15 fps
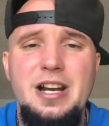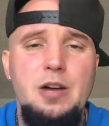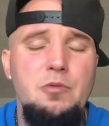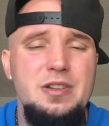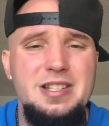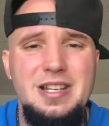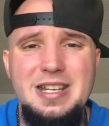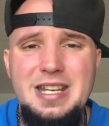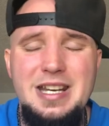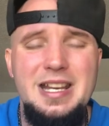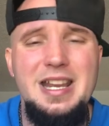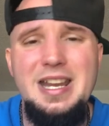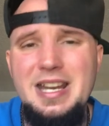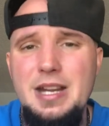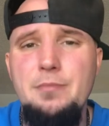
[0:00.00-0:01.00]
I wasn't getting
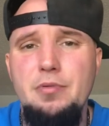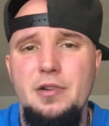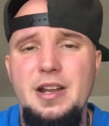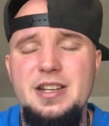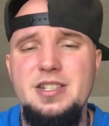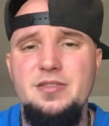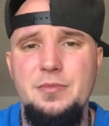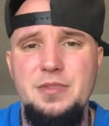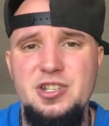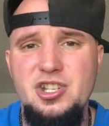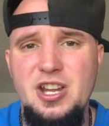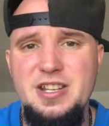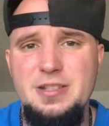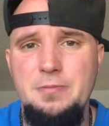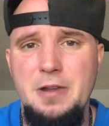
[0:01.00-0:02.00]
any breaks from the
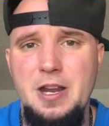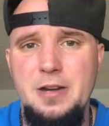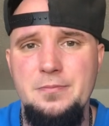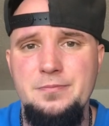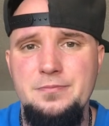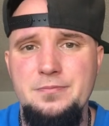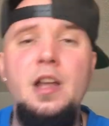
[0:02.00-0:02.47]
chest pain.